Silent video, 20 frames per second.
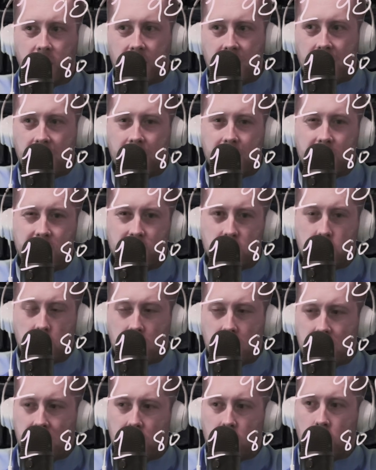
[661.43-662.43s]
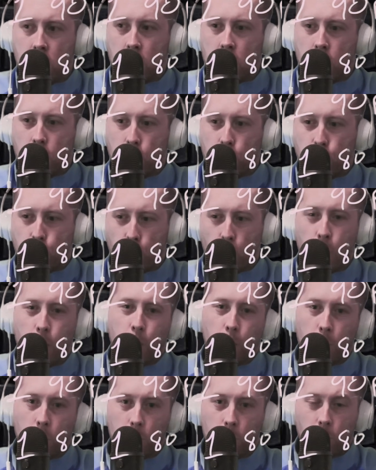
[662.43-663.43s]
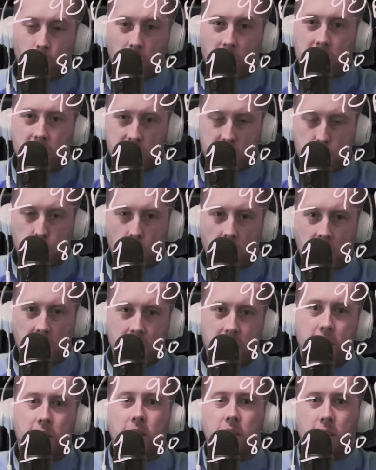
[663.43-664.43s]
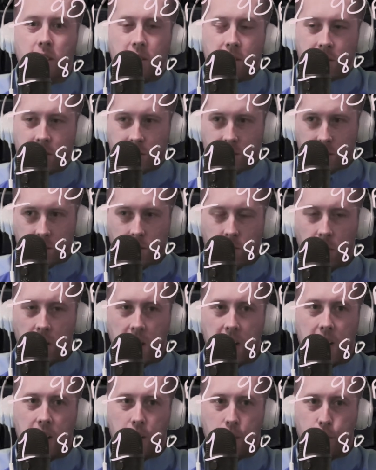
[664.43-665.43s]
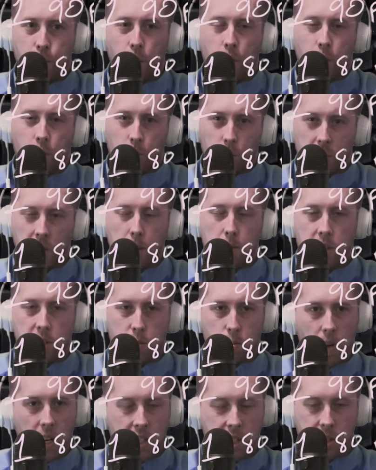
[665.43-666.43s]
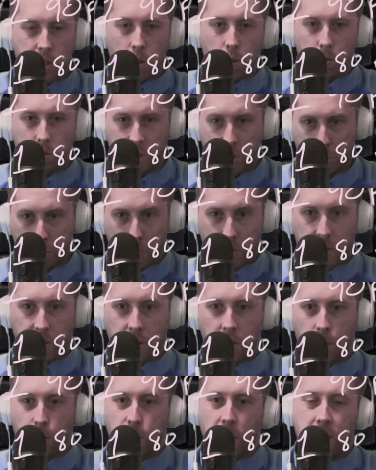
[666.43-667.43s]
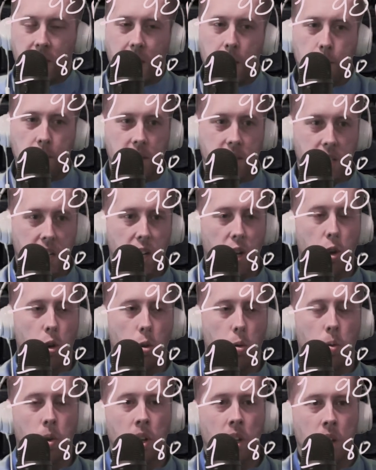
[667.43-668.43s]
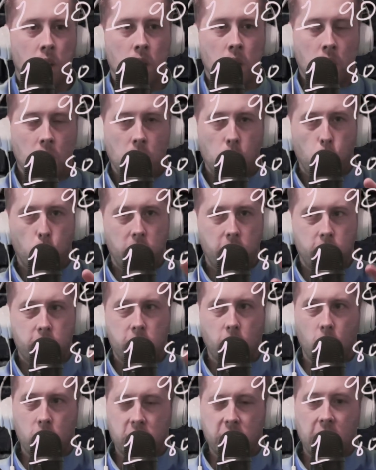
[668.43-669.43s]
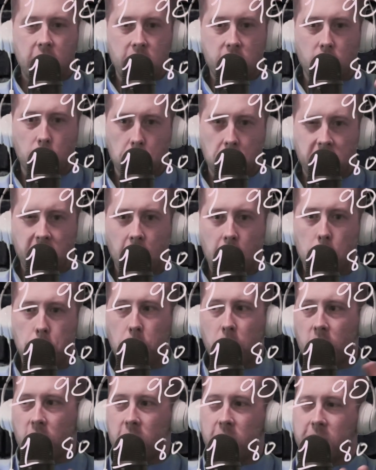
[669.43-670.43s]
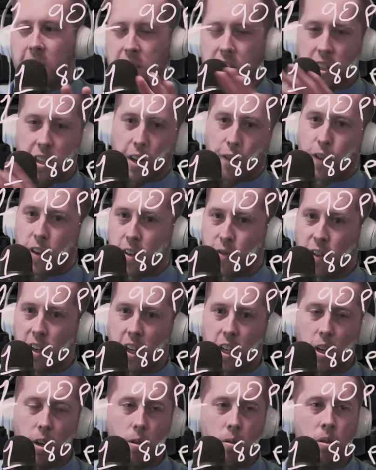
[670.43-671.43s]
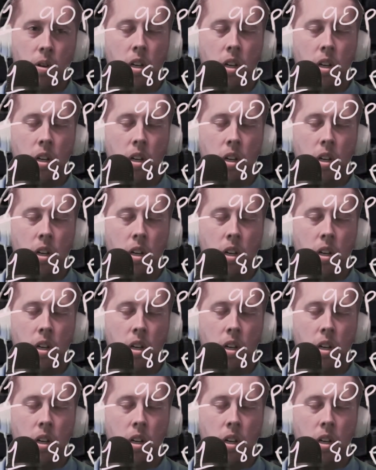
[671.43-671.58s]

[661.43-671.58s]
at is a vertical credit spread, right, and a vertical debit spread. So just wanted to clarify that because I know when you start changing at the time periods, that's a different video.